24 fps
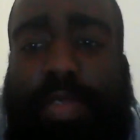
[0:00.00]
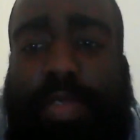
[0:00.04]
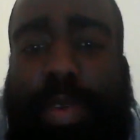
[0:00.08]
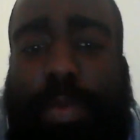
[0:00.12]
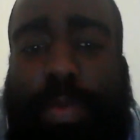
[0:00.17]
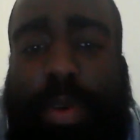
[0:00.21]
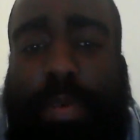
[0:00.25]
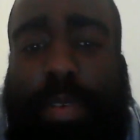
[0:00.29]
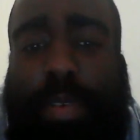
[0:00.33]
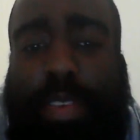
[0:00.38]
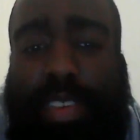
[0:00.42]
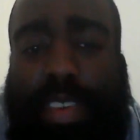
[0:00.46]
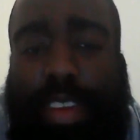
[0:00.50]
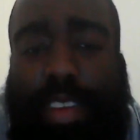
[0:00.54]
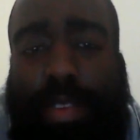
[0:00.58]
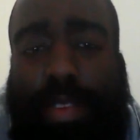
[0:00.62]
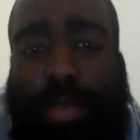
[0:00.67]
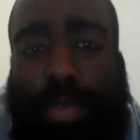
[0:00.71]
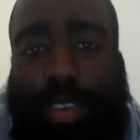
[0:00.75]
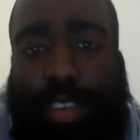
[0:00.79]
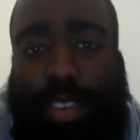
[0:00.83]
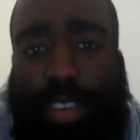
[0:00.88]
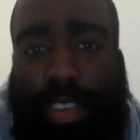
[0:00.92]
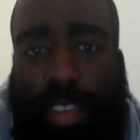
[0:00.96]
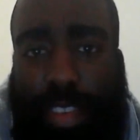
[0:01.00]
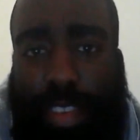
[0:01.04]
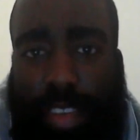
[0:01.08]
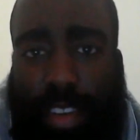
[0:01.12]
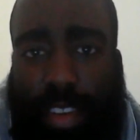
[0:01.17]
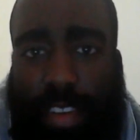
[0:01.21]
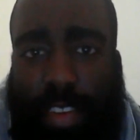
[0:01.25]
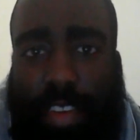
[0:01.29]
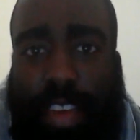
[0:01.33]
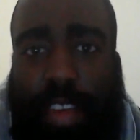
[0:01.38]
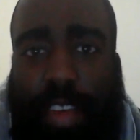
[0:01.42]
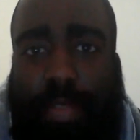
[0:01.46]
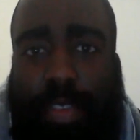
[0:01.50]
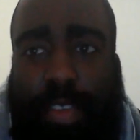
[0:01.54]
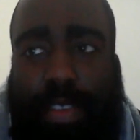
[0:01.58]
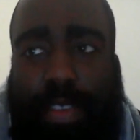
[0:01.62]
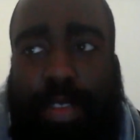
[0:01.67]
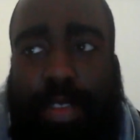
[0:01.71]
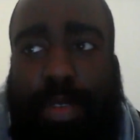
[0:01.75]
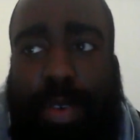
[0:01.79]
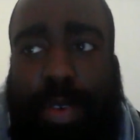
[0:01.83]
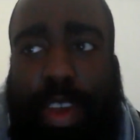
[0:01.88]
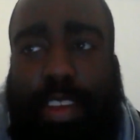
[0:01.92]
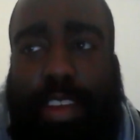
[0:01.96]
that we would say stuff that
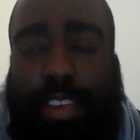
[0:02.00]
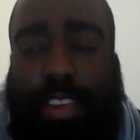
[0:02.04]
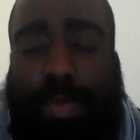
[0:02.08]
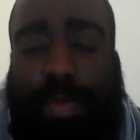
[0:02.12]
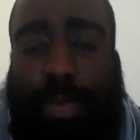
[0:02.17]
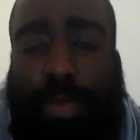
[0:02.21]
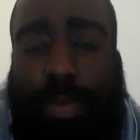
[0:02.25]
two English